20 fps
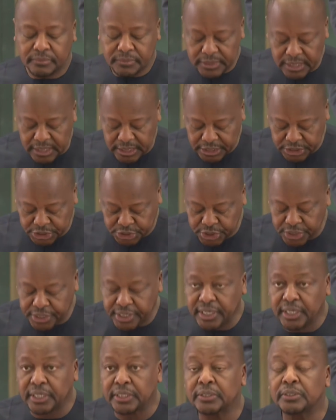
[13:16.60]

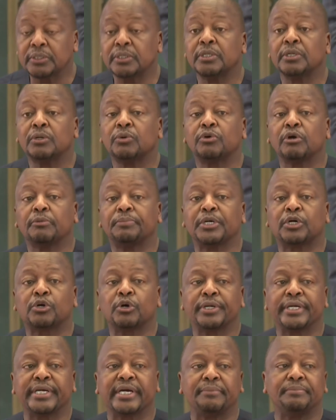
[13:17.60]
Interior, we will be
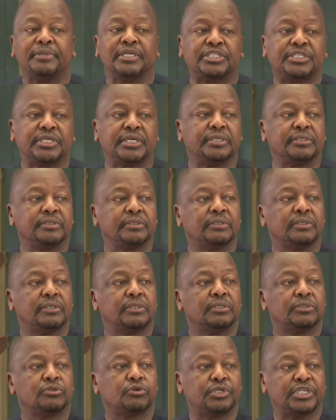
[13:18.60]
calling a meeting
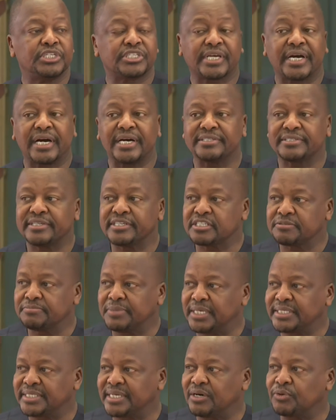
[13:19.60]
to discuss this
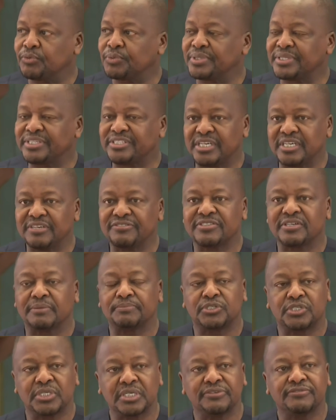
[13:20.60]
matter with chiefs,
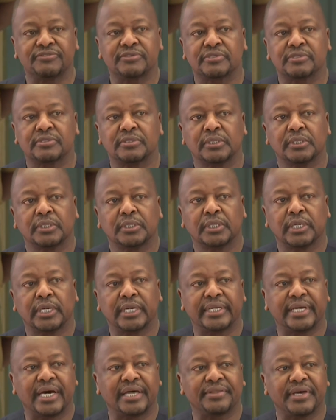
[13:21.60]
sub-chiefs,
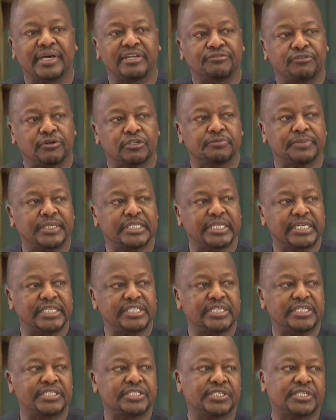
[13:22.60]
and other enforcement
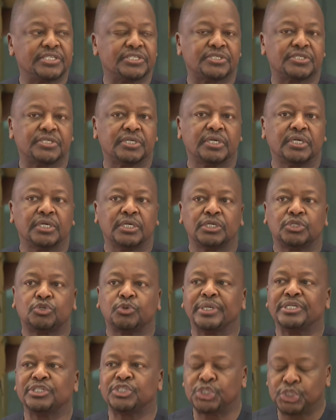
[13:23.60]
agencies to
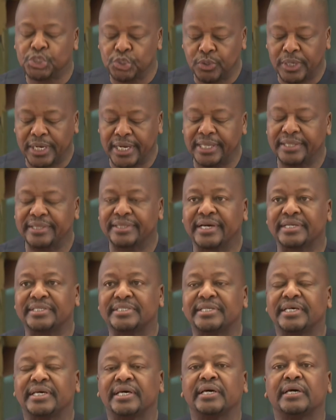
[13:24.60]
ensure
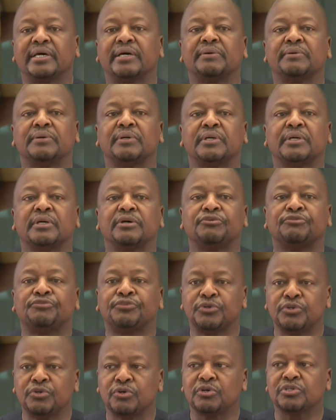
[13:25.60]
that
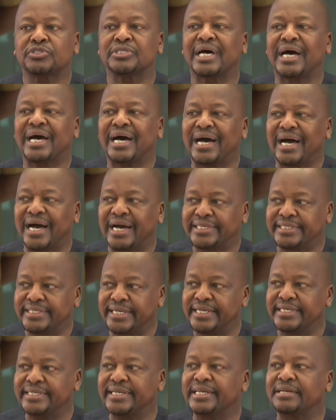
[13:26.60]
funerals are
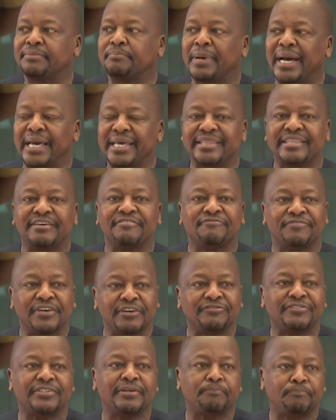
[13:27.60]
attended by the
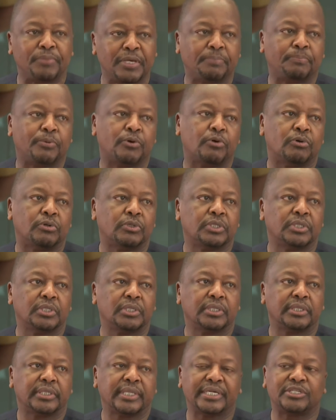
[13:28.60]
50 people
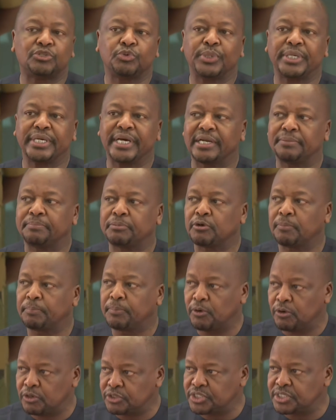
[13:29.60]
that we had
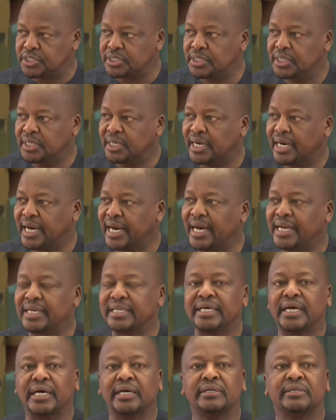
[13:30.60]
proposed
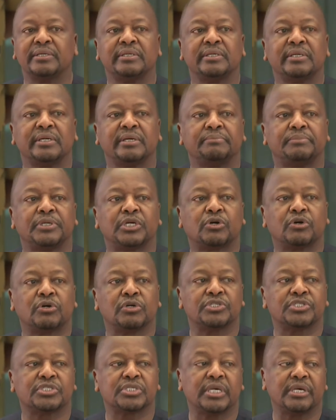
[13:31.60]
earlier,
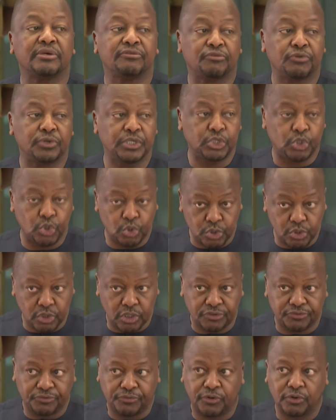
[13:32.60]
because if we do
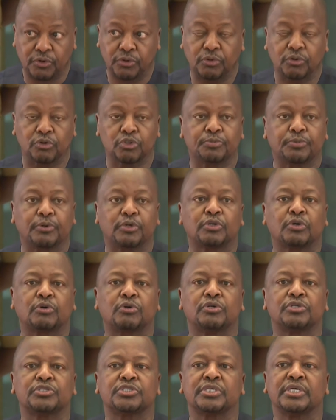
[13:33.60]
not follow those
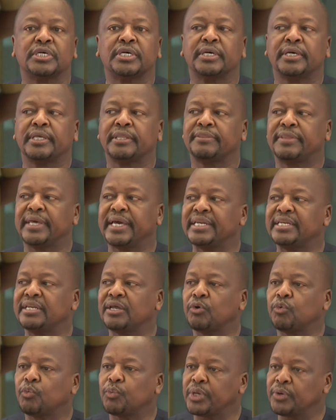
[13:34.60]
protocols, then
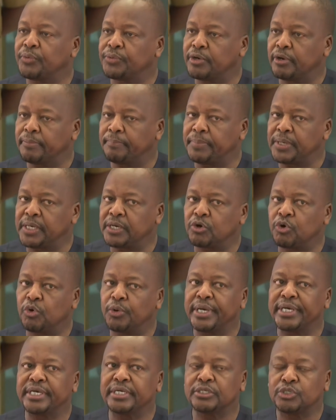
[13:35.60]
we will be
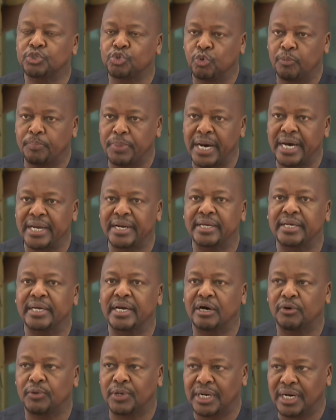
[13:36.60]
going to bury
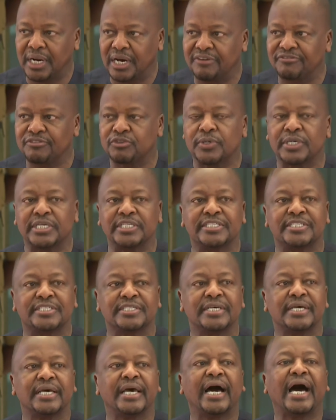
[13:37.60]
our loved
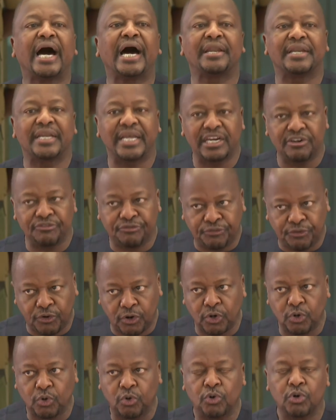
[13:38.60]
ones and then
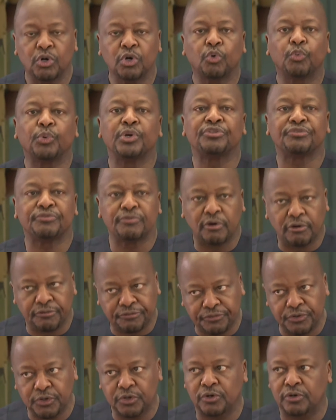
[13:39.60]
follow with more
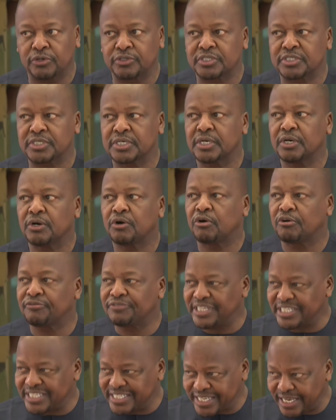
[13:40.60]
funerals of
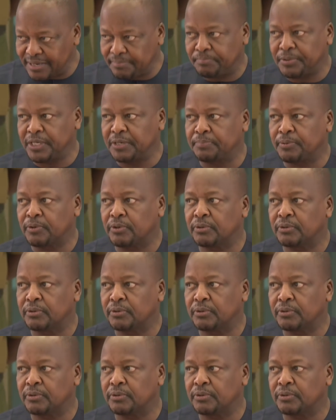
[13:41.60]
the same people